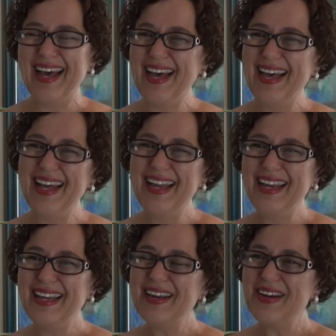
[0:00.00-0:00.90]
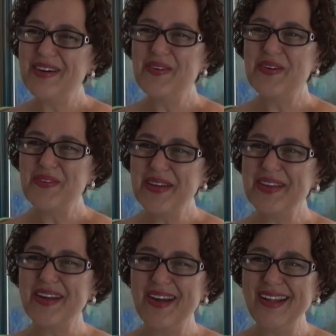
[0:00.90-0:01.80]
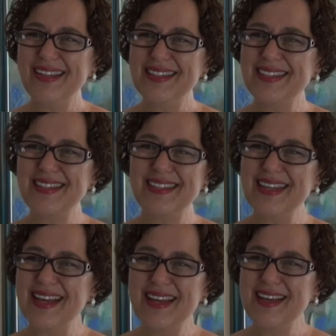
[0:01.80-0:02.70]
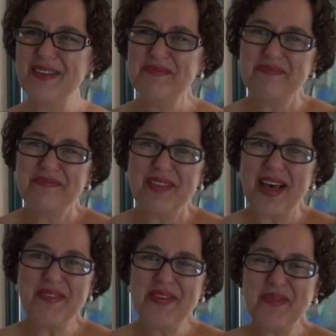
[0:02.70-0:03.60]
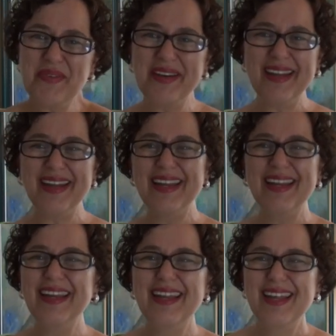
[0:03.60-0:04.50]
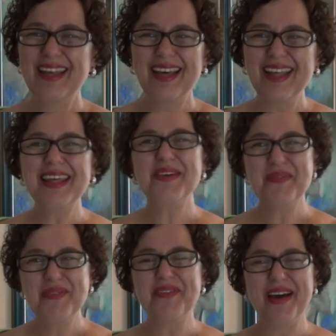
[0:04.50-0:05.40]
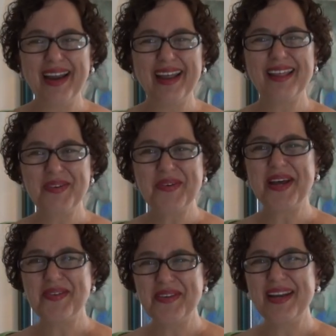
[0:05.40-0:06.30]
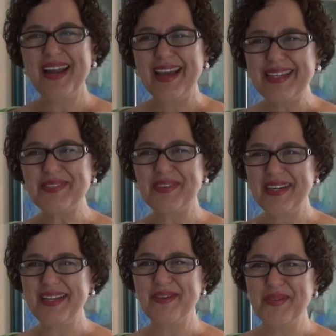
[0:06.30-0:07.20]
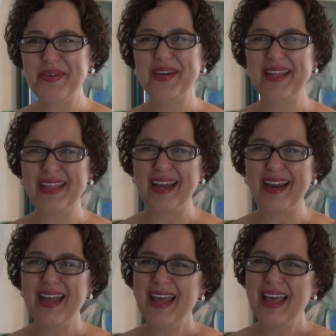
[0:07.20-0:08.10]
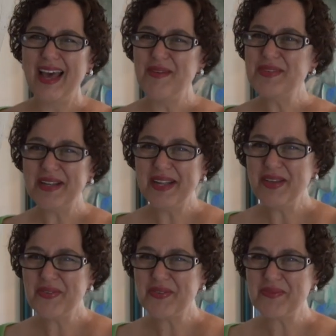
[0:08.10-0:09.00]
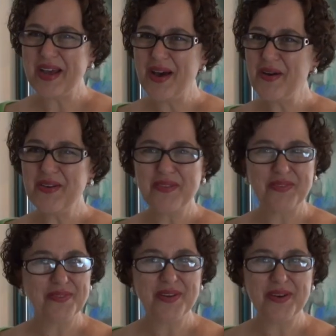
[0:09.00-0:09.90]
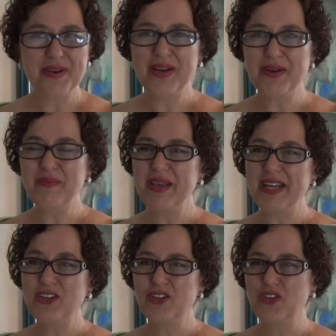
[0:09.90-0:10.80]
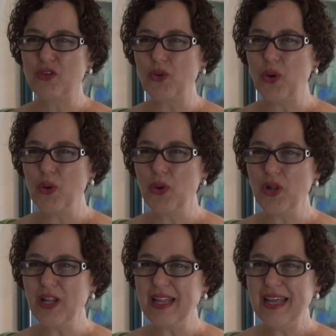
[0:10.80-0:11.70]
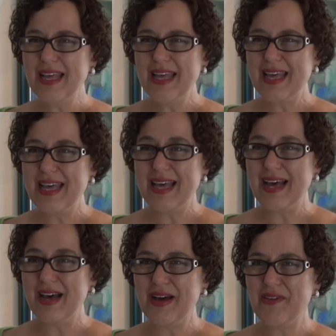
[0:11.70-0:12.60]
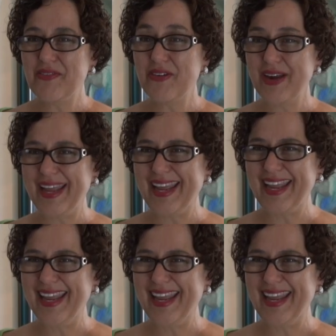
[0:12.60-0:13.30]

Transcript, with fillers: and you know where we could all just uh, have an opinion and I think it'd be fun. I think we'd have a nice friendly community there. I'm telling you from now, if, you know, it'll be troll uh, free.